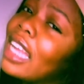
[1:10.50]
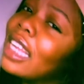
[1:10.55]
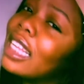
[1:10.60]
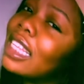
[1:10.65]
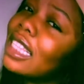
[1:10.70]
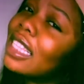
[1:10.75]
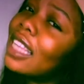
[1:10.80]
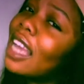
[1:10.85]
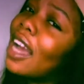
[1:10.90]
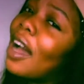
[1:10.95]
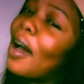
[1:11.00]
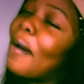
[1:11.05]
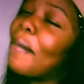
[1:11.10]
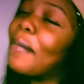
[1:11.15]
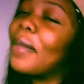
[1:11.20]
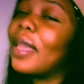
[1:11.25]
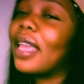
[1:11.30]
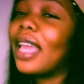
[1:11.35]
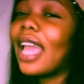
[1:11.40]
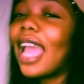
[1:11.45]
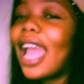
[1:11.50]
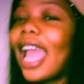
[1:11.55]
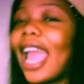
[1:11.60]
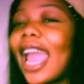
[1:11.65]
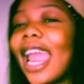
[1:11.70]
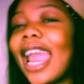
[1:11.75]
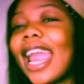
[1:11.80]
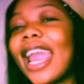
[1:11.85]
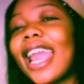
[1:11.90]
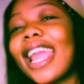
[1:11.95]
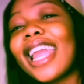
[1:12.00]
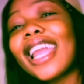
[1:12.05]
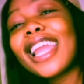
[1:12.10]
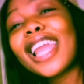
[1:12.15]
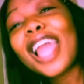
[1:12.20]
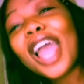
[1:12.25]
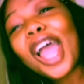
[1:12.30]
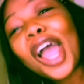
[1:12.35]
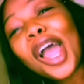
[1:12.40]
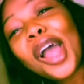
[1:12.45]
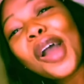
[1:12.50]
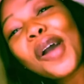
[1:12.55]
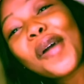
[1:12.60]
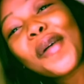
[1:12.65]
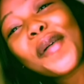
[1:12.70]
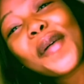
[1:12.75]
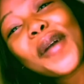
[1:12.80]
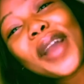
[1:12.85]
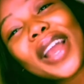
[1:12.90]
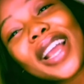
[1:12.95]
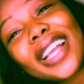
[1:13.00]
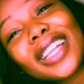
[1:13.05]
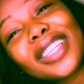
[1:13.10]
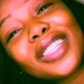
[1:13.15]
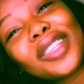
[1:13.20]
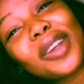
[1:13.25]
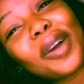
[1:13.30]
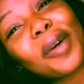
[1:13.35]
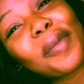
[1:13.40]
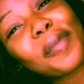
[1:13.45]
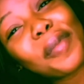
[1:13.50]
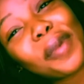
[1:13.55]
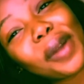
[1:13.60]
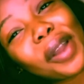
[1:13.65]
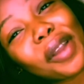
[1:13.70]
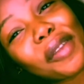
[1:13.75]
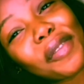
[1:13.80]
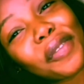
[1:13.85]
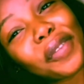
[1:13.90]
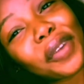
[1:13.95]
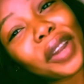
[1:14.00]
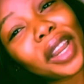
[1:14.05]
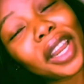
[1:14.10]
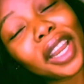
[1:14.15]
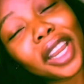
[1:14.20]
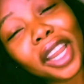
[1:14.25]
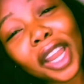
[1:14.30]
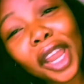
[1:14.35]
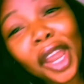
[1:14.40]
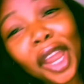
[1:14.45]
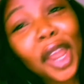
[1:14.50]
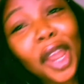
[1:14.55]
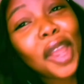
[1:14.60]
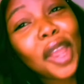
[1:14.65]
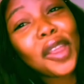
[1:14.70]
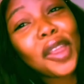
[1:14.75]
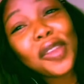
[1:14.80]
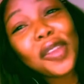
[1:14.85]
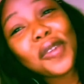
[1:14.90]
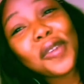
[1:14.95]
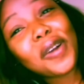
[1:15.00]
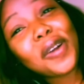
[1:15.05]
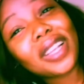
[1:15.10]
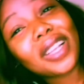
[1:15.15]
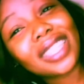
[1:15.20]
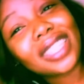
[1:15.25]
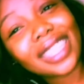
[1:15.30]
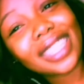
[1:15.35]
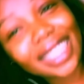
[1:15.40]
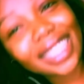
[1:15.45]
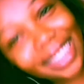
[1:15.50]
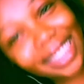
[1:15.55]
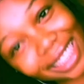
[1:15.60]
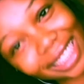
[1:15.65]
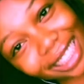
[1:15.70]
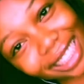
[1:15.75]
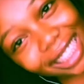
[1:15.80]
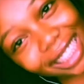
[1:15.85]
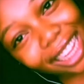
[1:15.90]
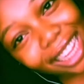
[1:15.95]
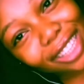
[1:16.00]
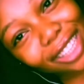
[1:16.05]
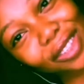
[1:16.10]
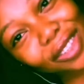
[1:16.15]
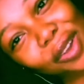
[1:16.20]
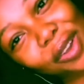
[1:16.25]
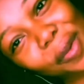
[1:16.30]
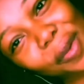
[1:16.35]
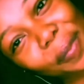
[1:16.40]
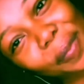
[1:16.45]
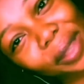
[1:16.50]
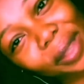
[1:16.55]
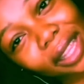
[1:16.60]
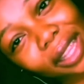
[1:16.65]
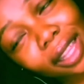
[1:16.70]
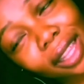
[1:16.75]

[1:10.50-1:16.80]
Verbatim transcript: is coming hey where's your boyfriend you are sitting at home